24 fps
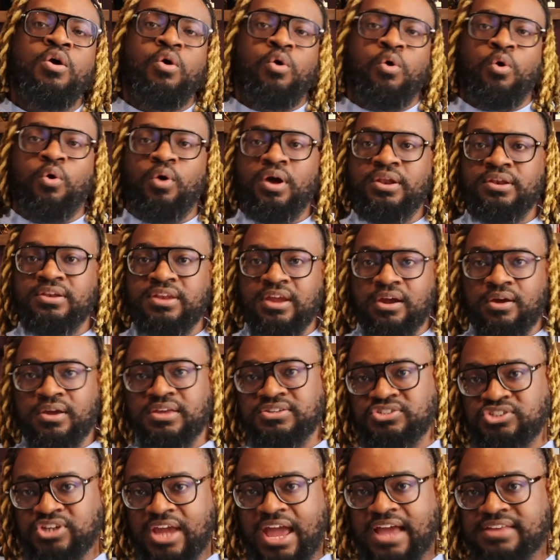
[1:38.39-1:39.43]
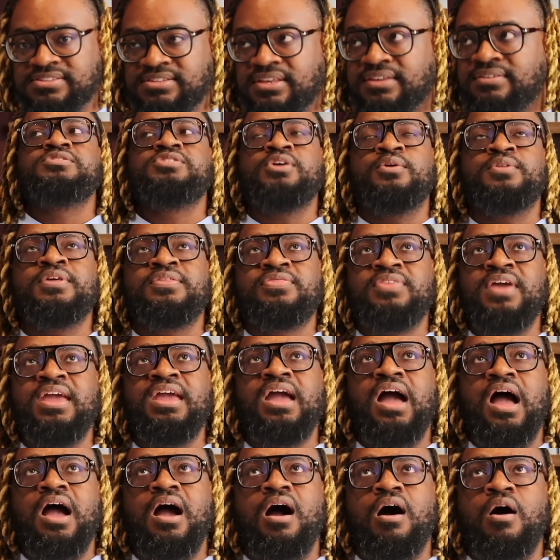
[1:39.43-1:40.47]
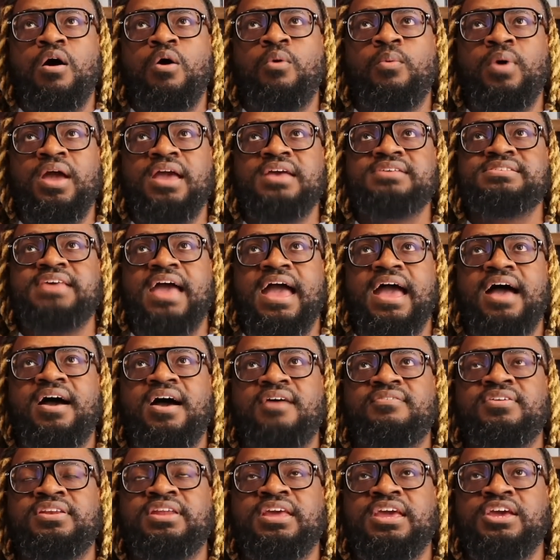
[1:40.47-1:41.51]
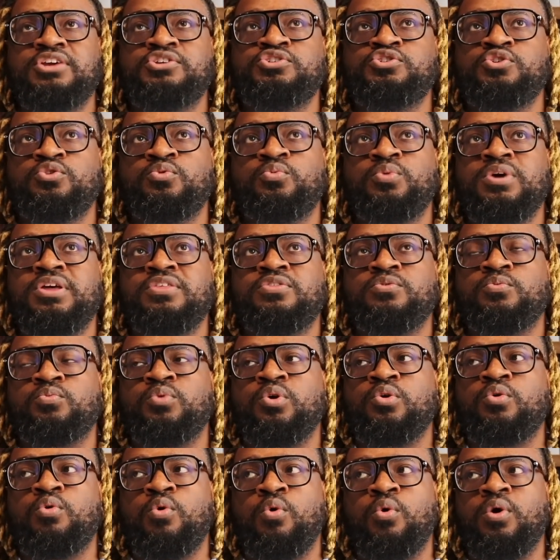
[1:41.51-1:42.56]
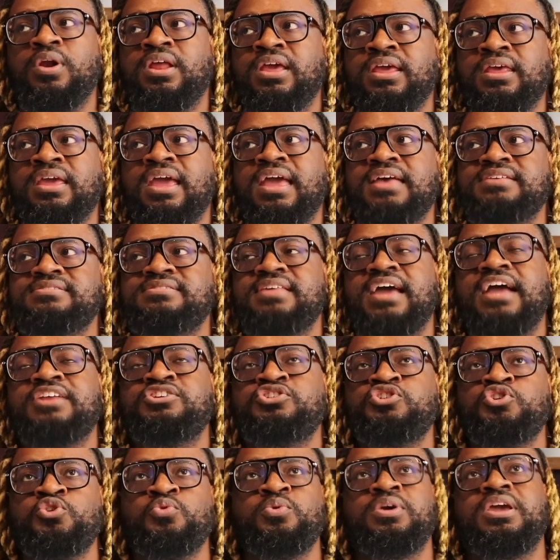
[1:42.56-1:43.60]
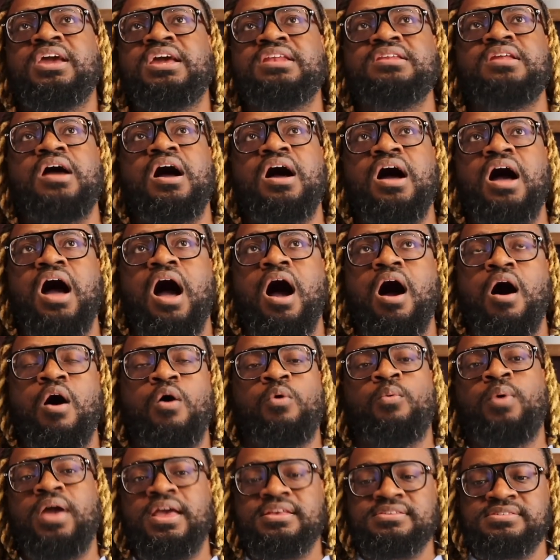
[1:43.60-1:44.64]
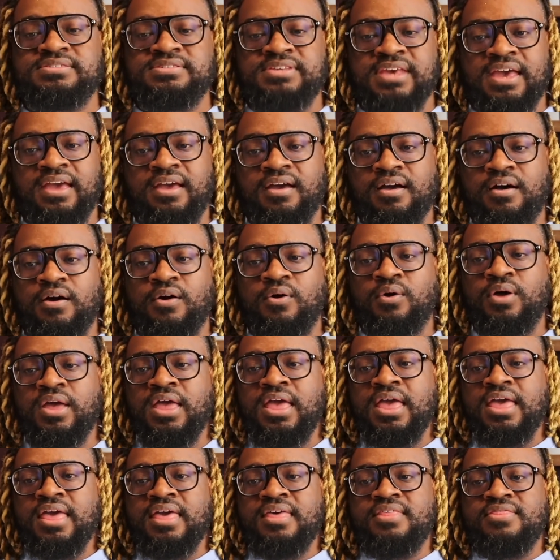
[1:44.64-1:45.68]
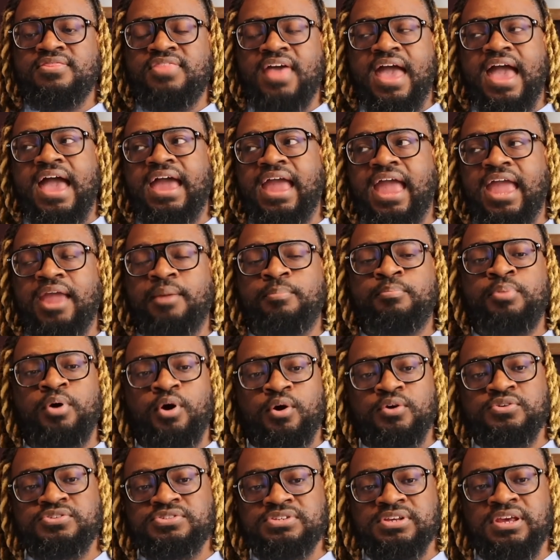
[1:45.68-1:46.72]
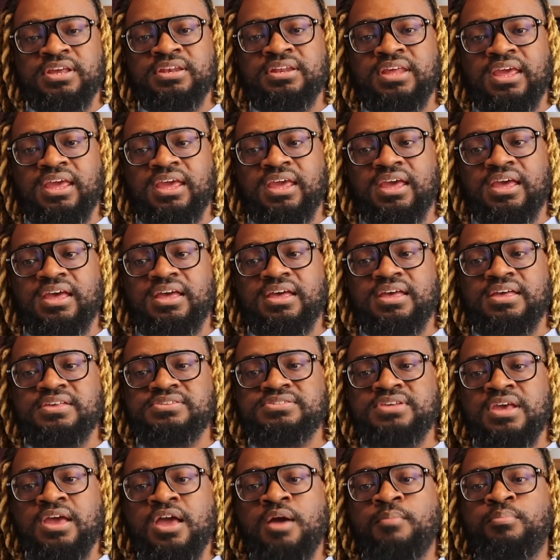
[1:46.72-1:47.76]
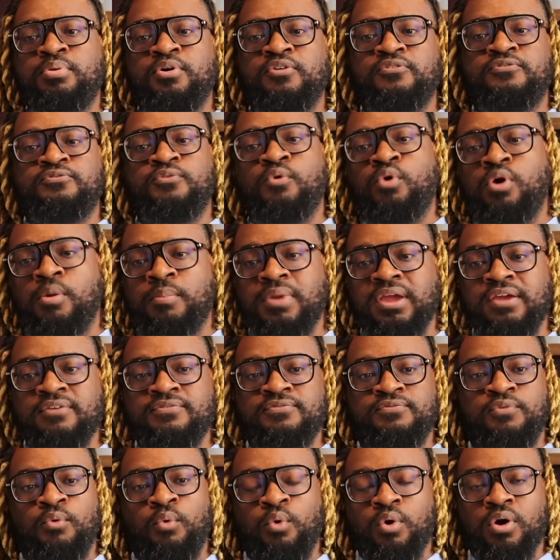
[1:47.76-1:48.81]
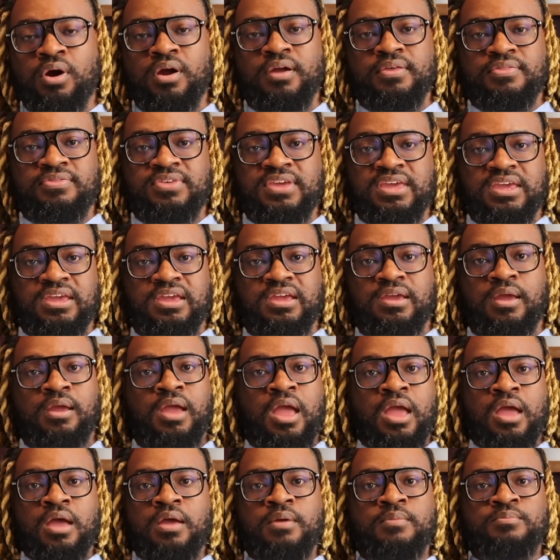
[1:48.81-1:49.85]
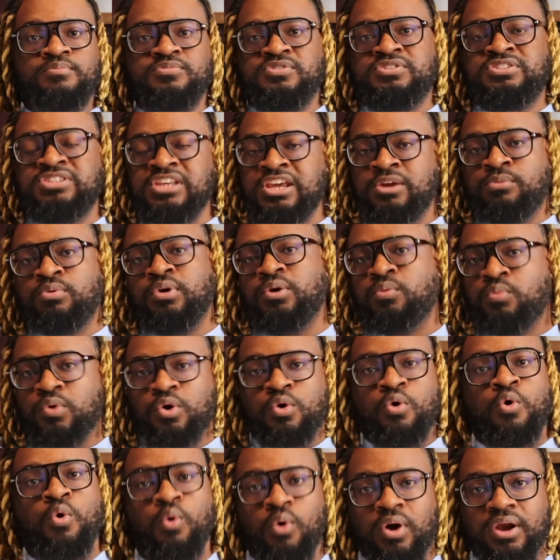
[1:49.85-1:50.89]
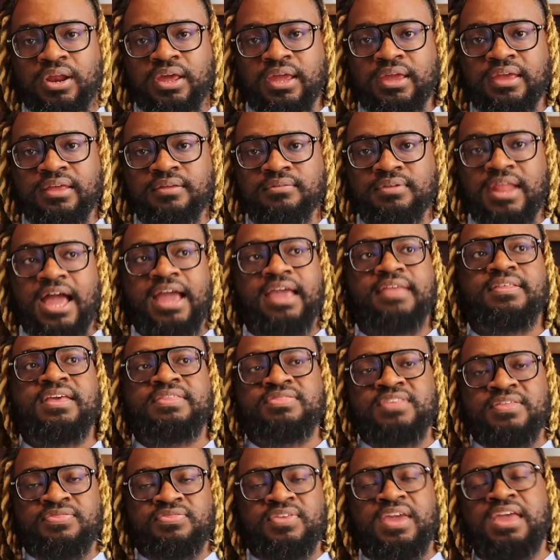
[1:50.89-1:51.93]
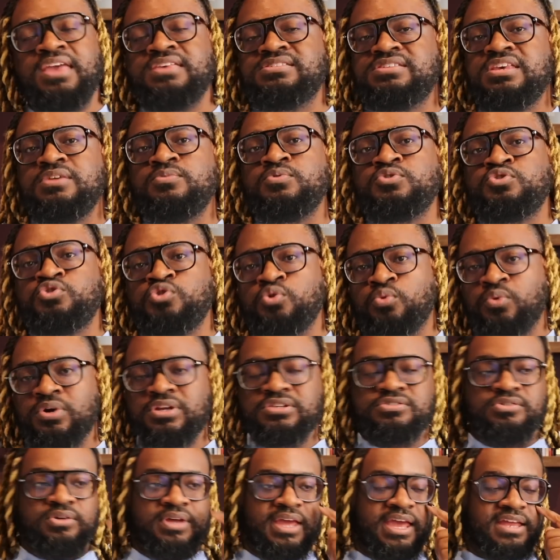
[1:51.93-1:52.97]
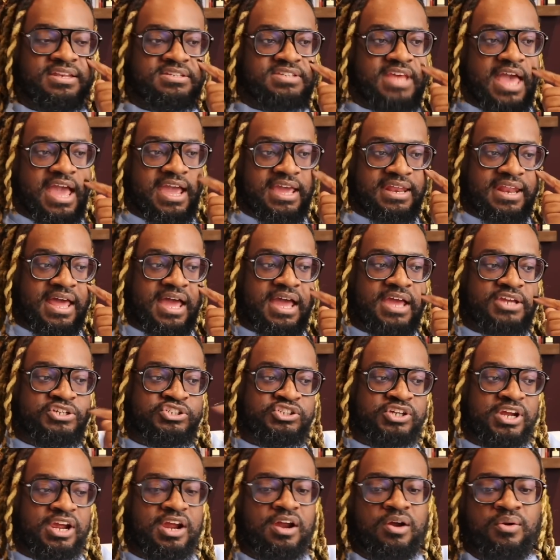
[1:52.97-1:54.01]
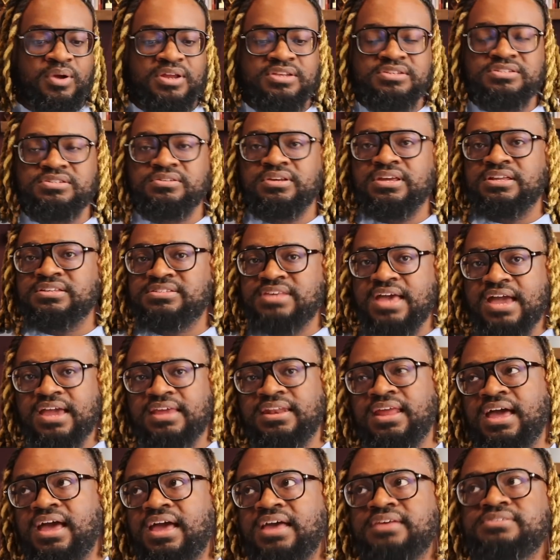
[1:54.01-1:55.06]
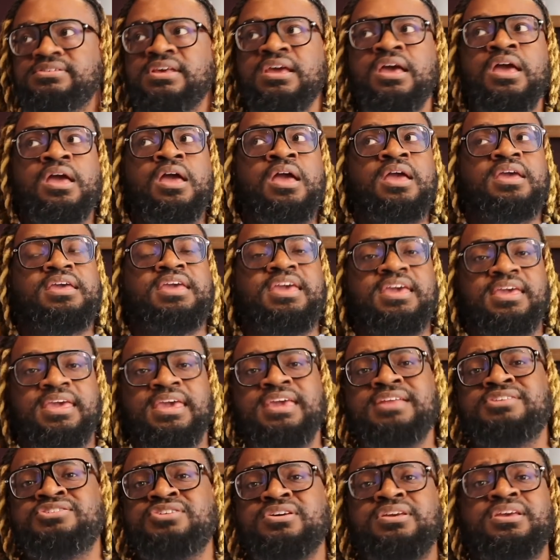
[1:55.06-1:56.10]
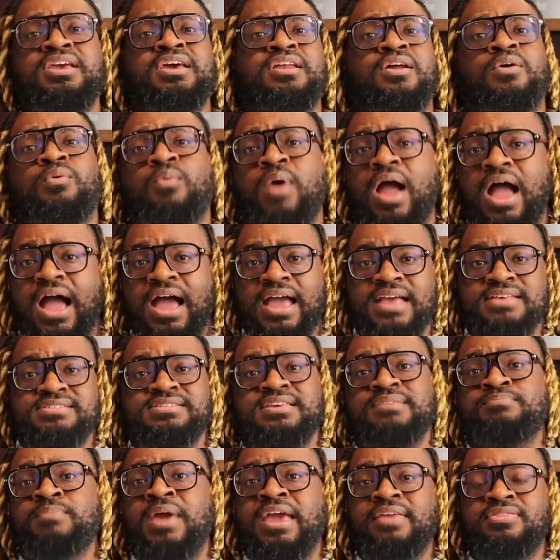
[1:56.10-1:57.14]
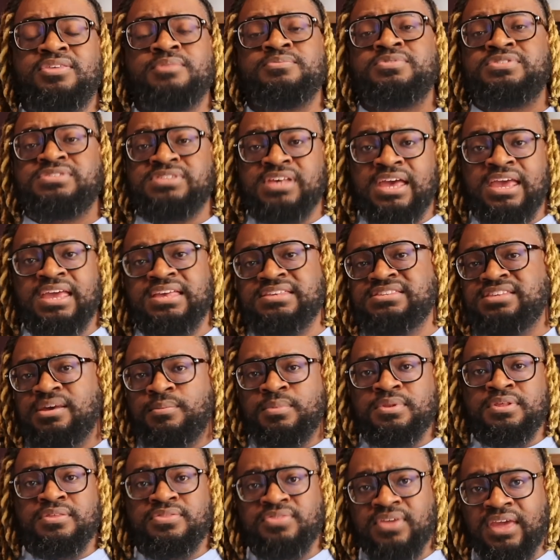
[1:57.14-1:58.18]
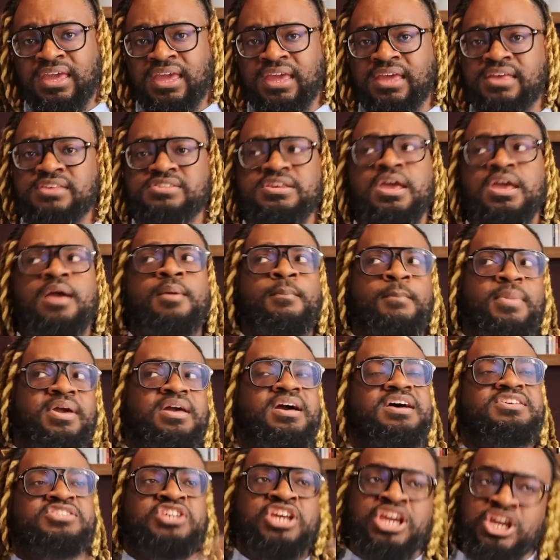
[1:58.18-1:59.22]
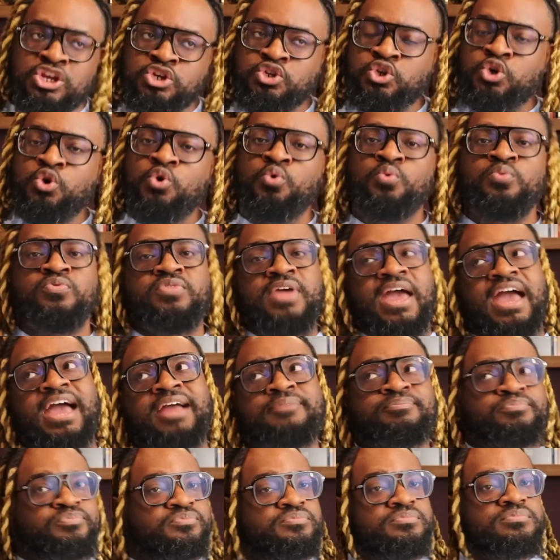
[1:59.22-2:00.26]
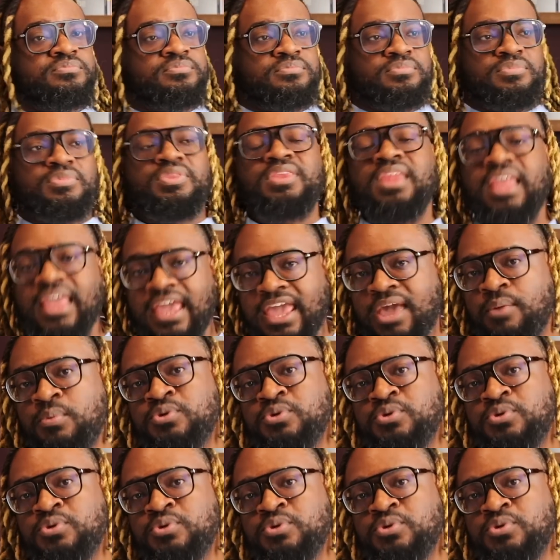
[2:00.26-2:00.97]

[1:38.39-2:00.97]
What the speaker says: on Darius Jackson. So the thing I always have an issue with recording is that you can always tell that a person is performing for the secret recording. Like, the things he was doing to antagonize Sharon, to antagonize KeKe, to get a rise and make them say some of the things, because he knew that it